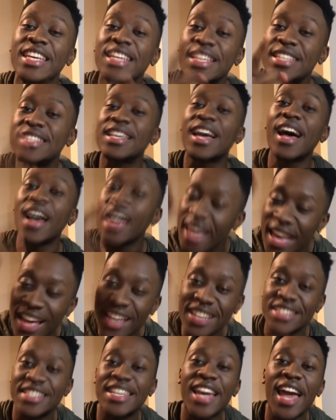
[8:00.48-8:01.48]
This guy
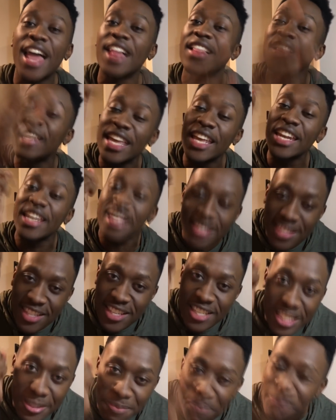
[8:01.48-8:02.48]
has talent, and he's
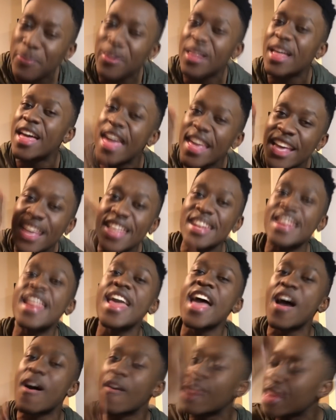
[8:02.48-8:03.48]
displaying it
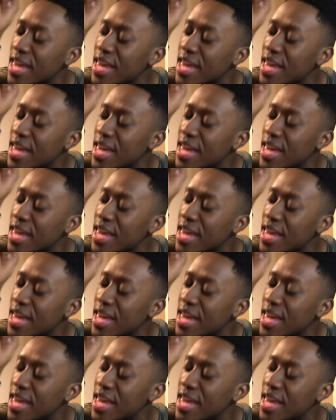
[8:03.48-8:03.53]
now.